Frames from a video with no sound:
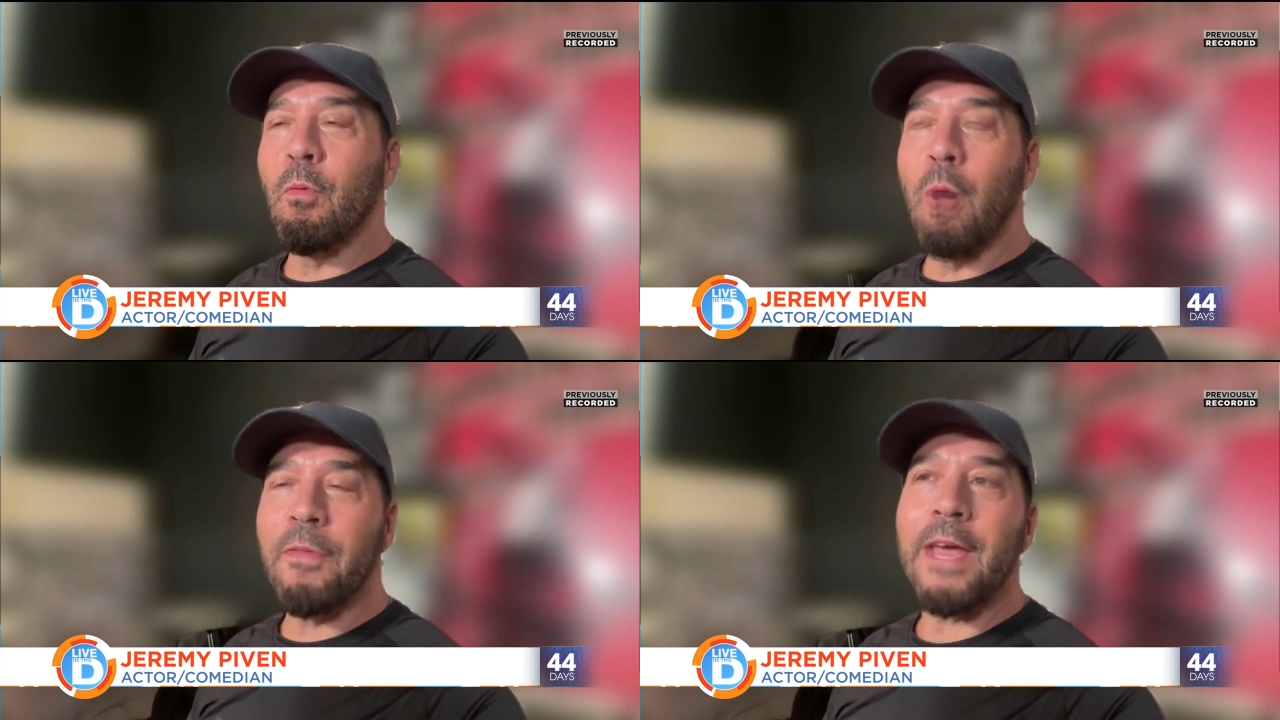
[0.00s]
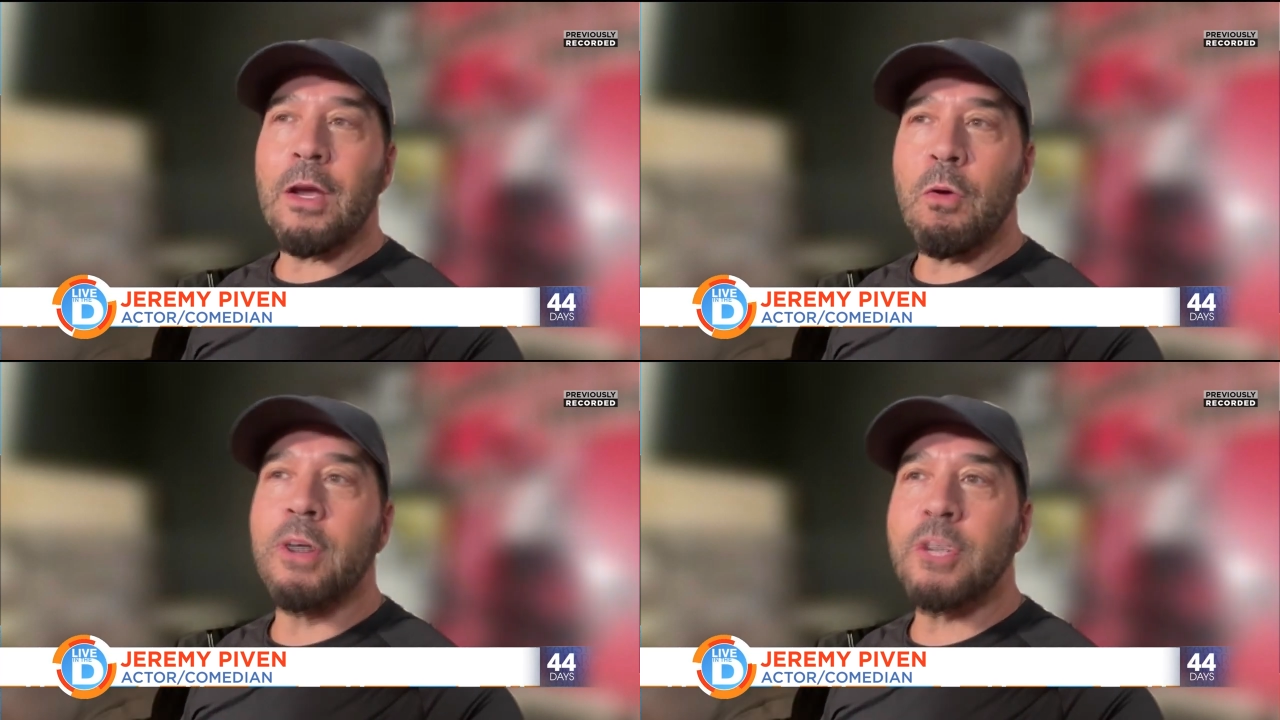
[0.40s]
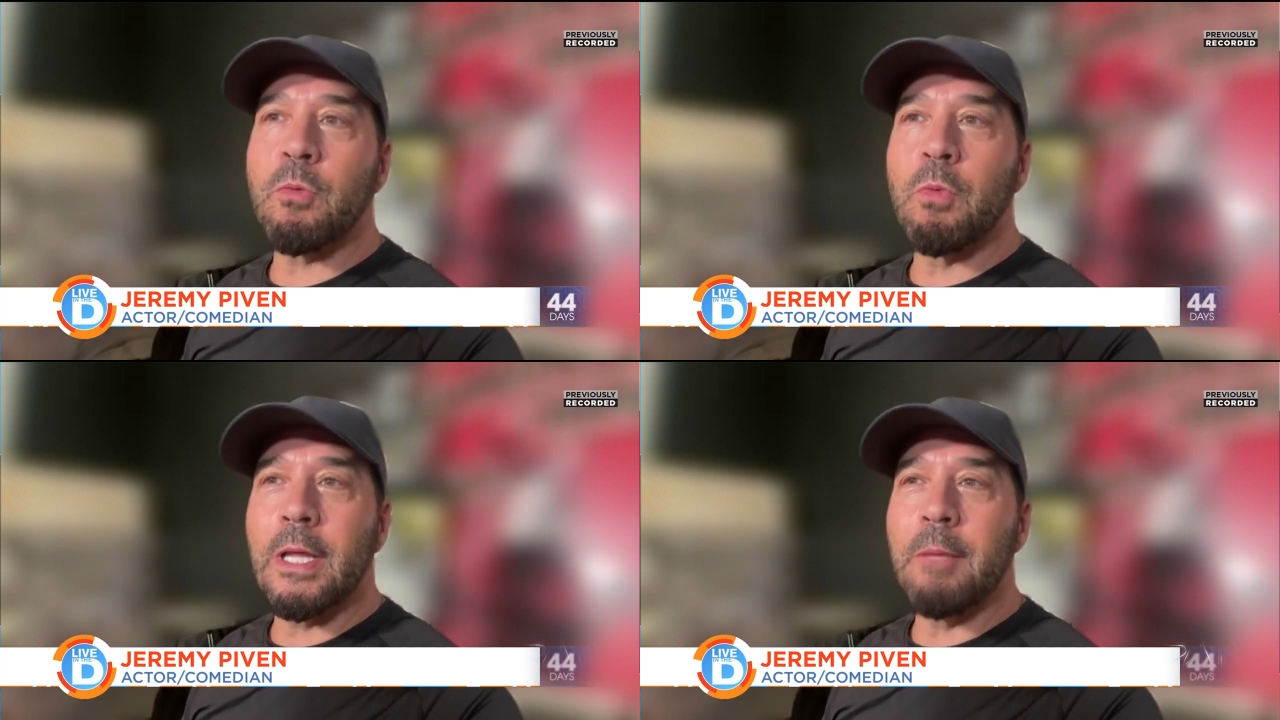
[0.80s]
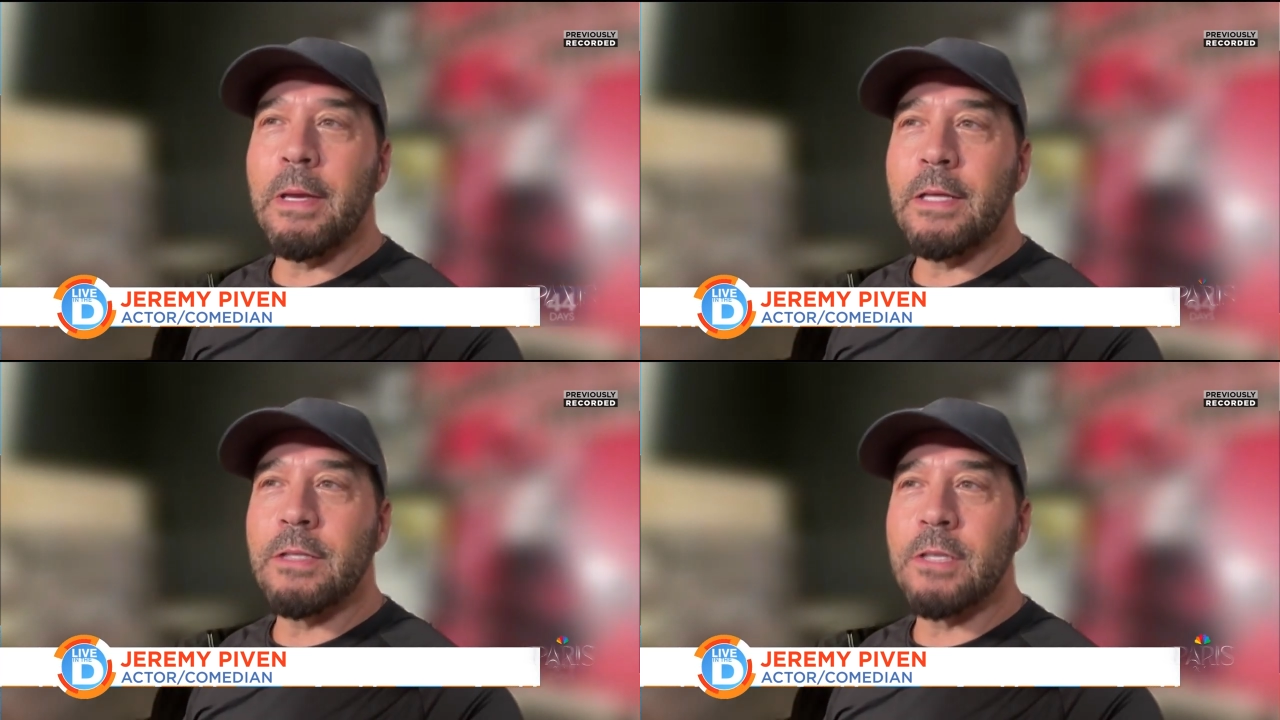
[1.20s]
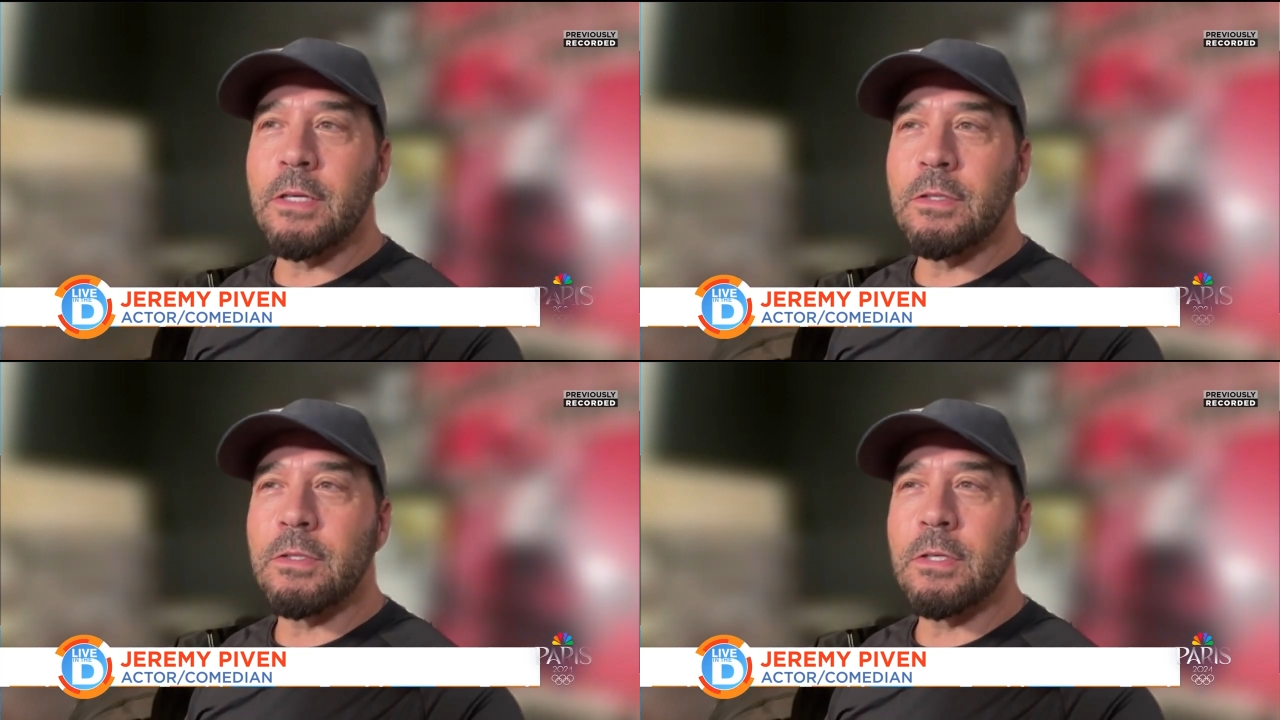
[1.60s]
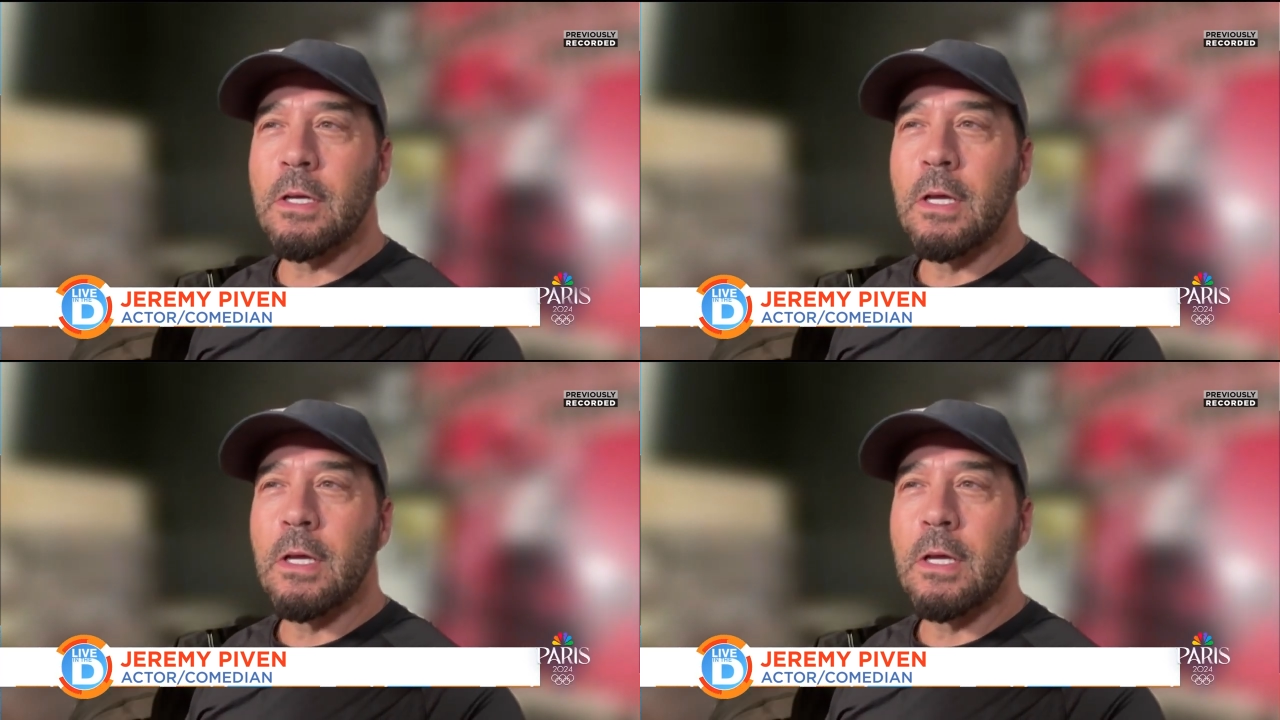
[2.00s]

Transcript: what that question really means is